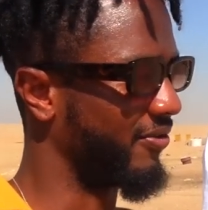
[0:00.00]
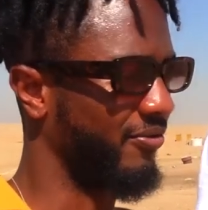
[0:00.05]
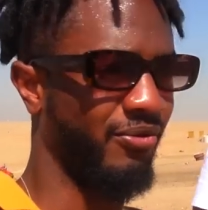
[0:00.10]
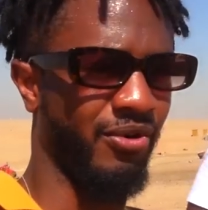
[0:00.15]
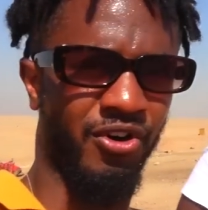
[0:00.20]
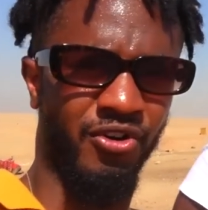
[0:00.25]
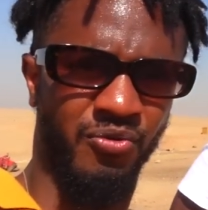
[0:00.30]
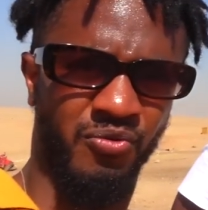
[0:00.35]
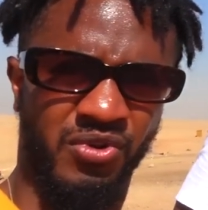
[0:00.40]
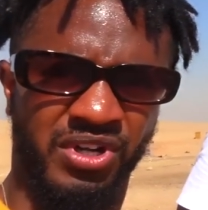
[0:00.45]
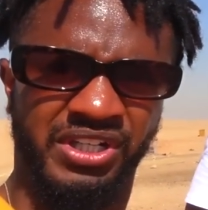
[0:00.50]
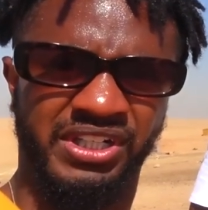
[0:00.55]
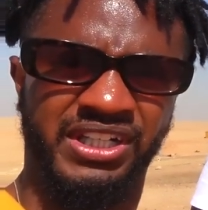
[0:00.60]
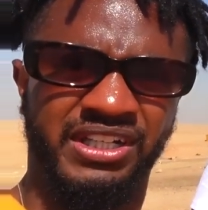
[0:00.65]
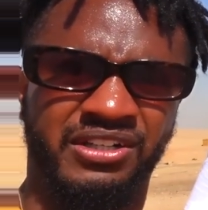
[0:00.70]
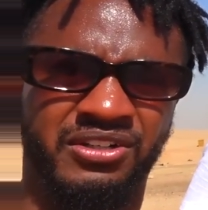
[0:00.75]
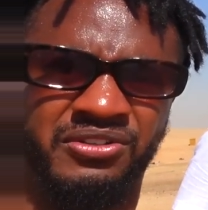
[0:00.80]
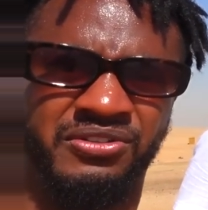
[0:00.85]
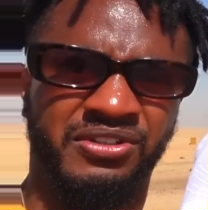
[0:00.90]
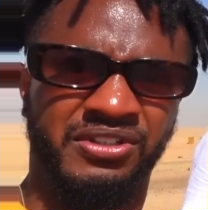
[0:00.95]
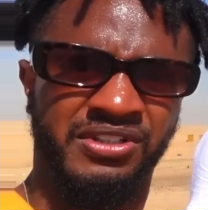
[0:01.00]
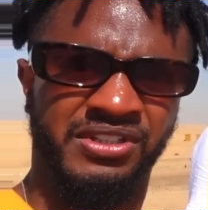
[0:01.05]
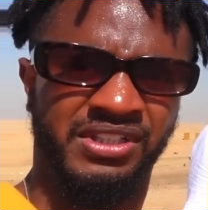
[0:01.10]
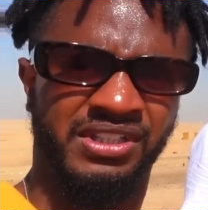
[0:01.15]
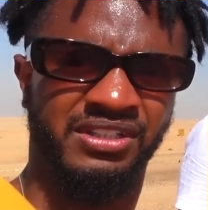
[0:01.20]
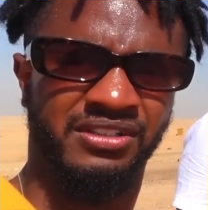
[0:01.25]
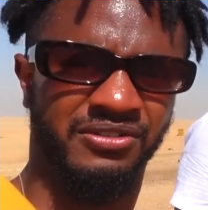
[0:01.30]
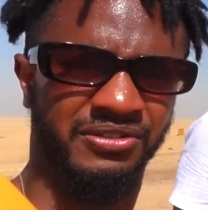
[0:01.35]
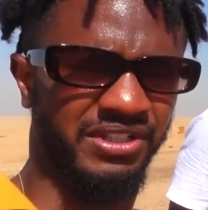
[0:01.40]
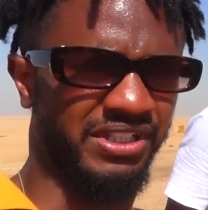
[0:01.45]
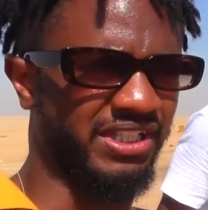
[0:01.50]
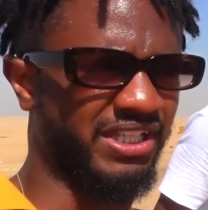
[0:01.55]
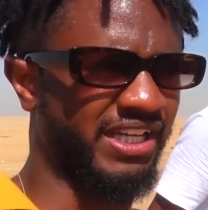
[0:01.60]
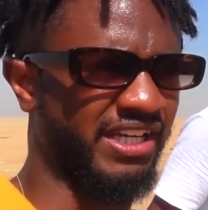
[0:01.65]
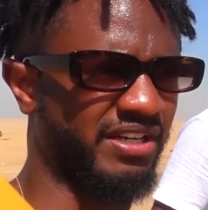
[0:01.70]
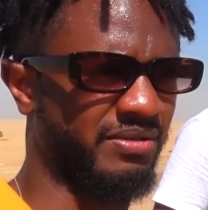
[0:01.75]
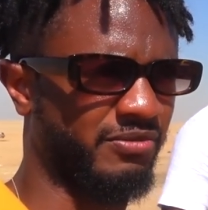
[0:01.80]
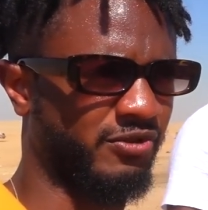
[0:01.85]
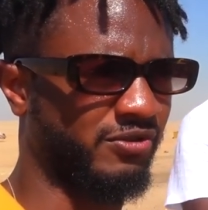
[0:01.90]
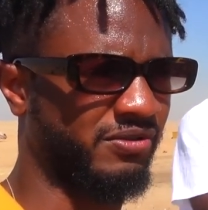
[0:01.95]
Rome wanna get on the on the
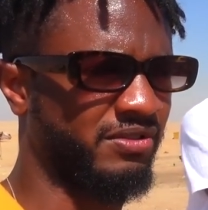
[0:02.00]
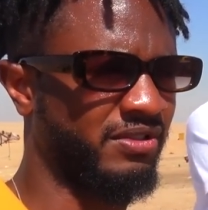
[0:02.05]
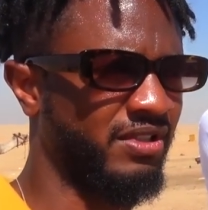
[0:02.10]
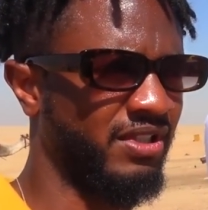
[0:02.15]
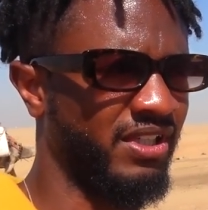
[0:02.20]
camel.